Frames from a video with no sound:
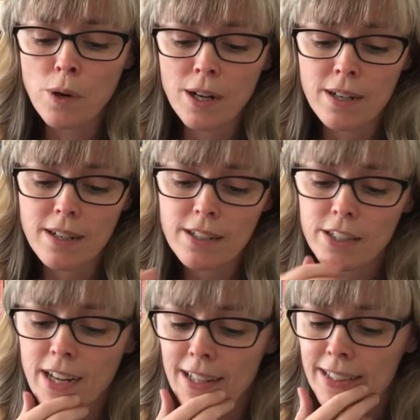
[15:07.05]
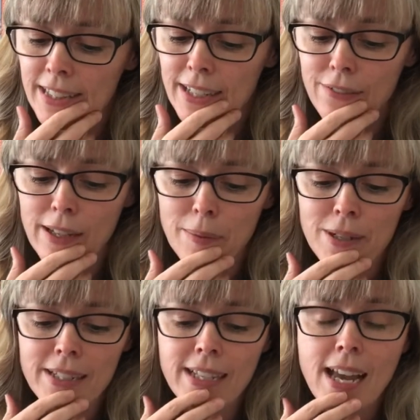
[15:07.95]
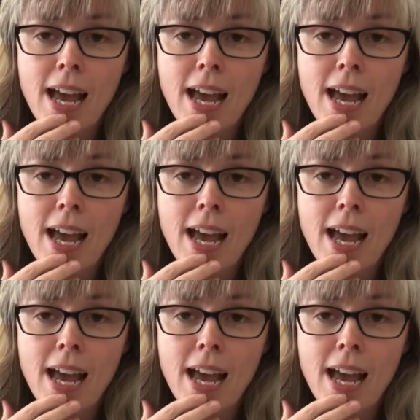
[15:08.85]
were child slave laborers.